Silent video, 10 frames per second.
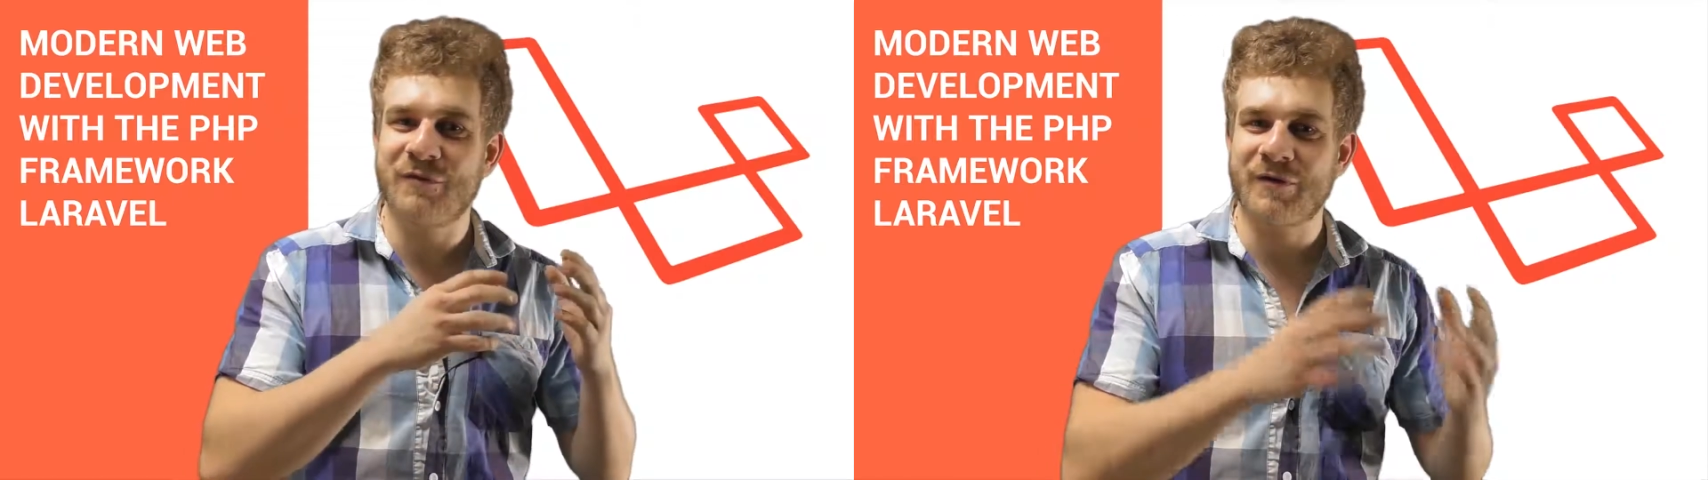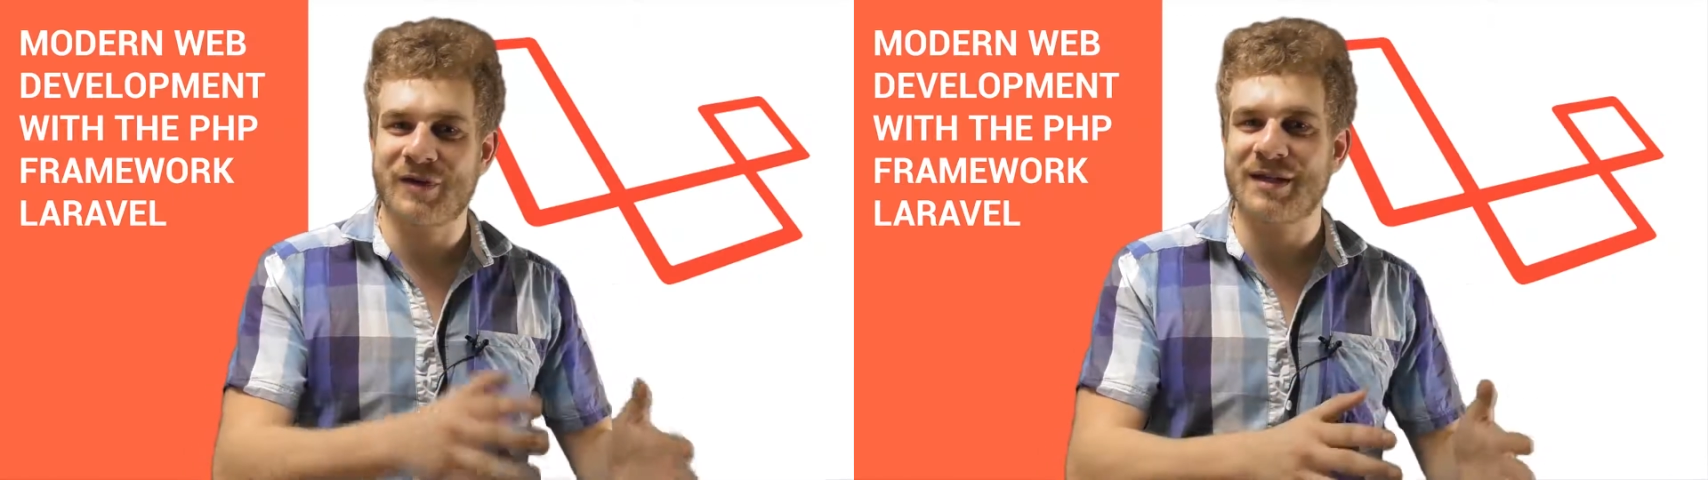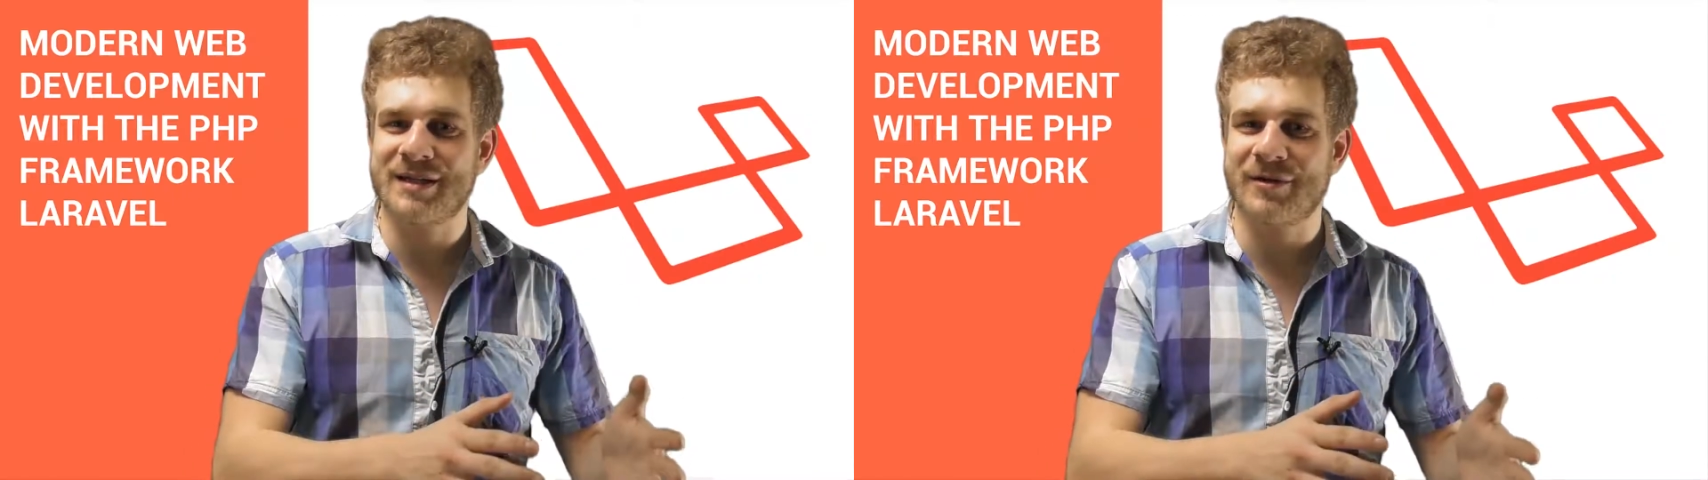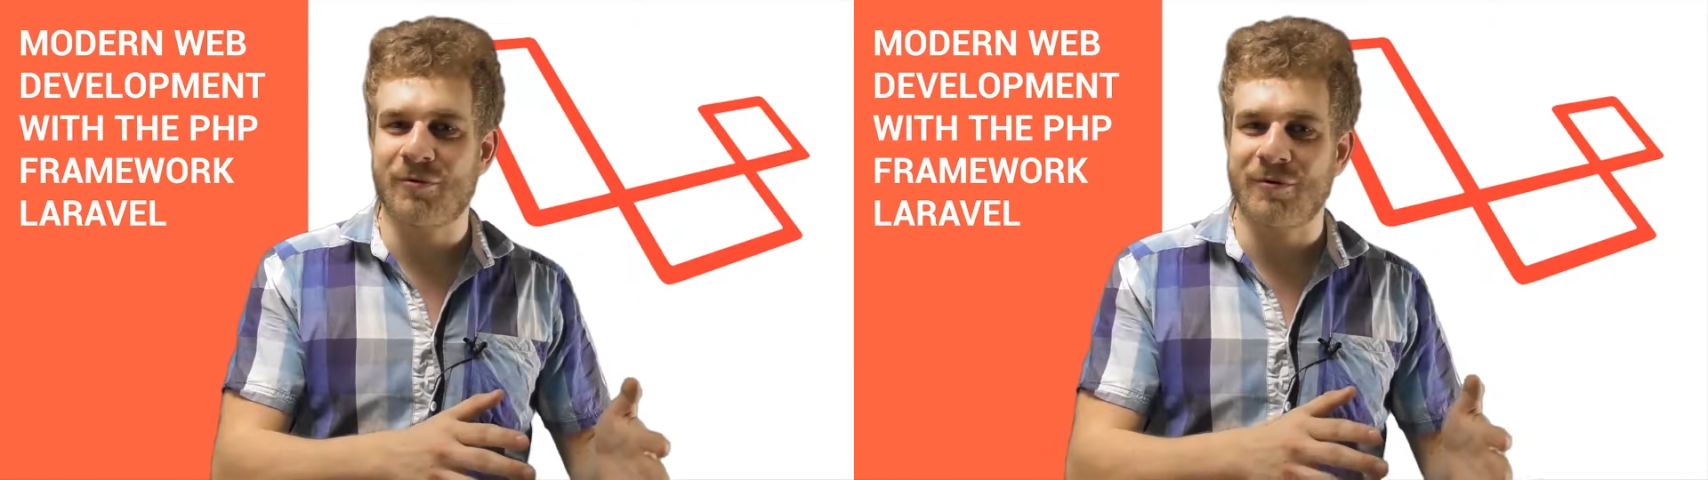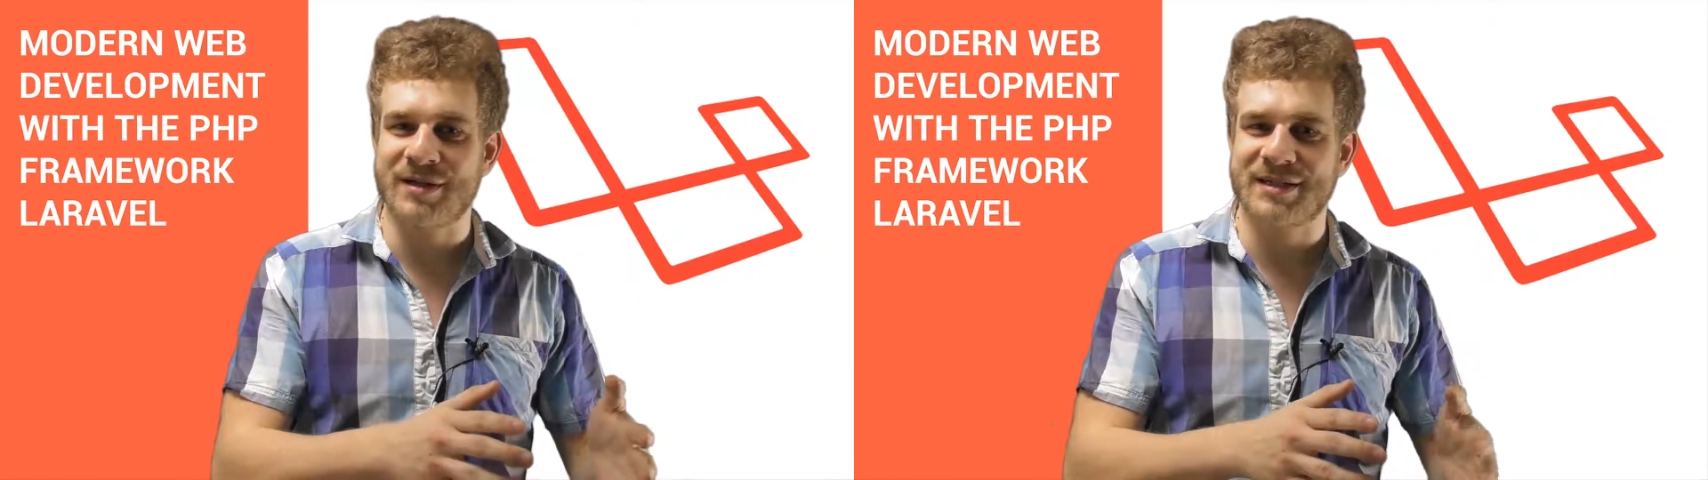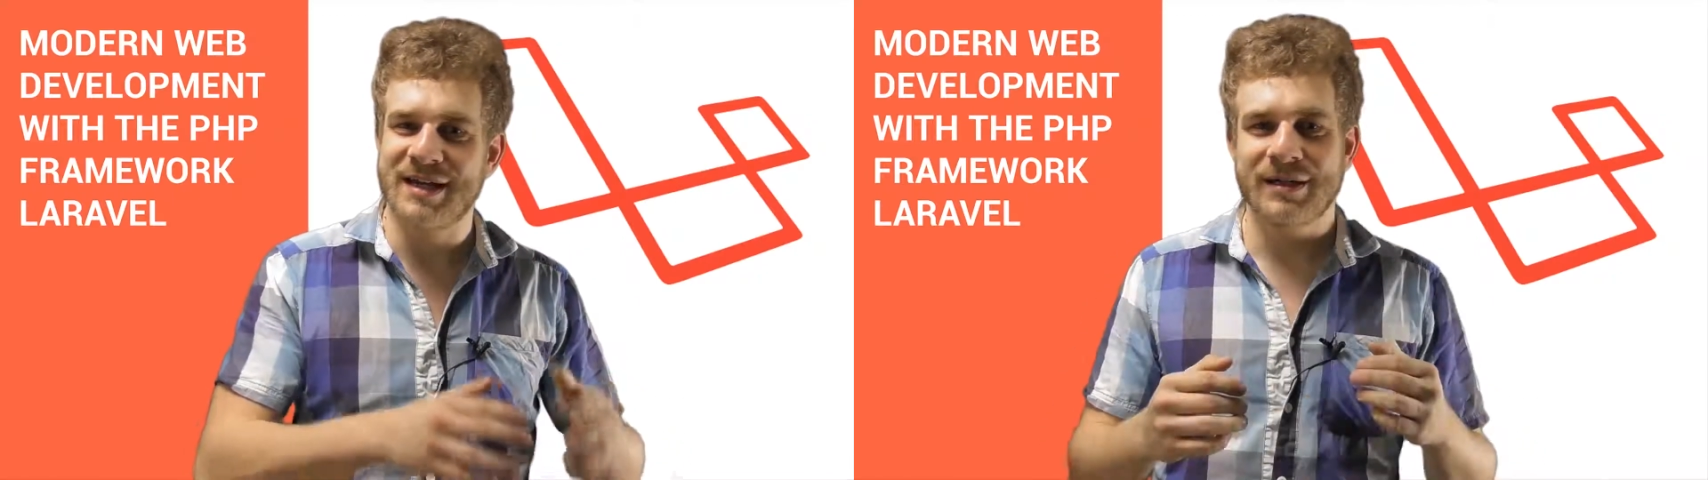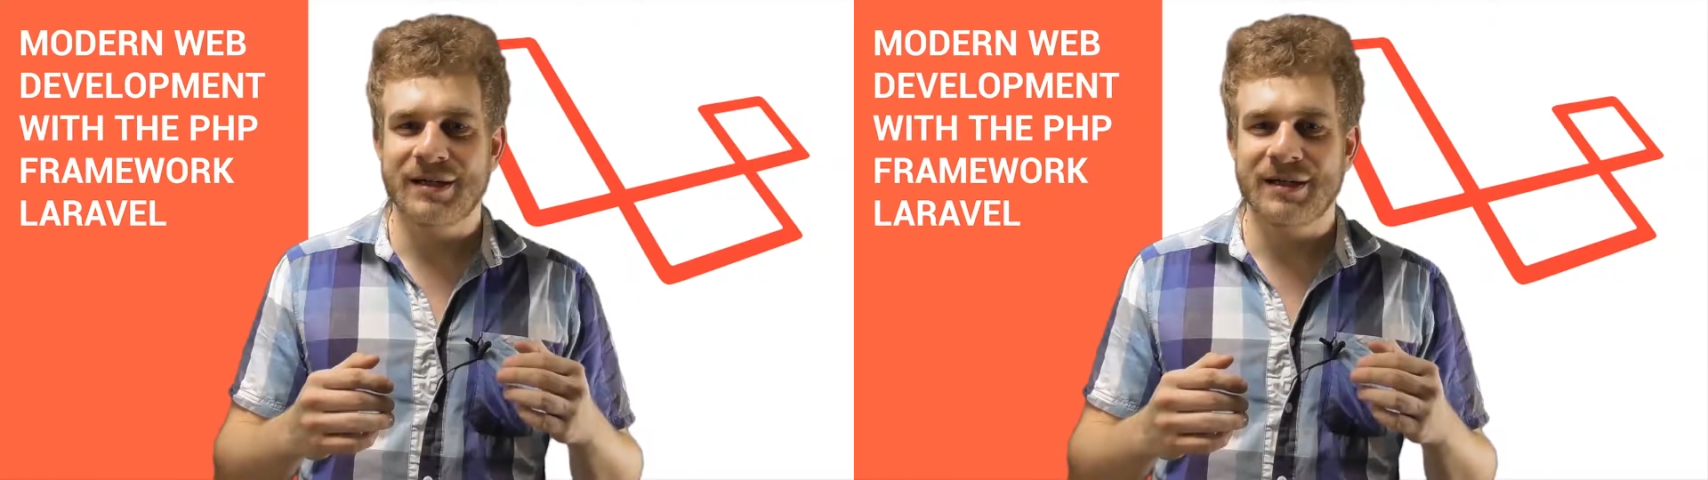with this course,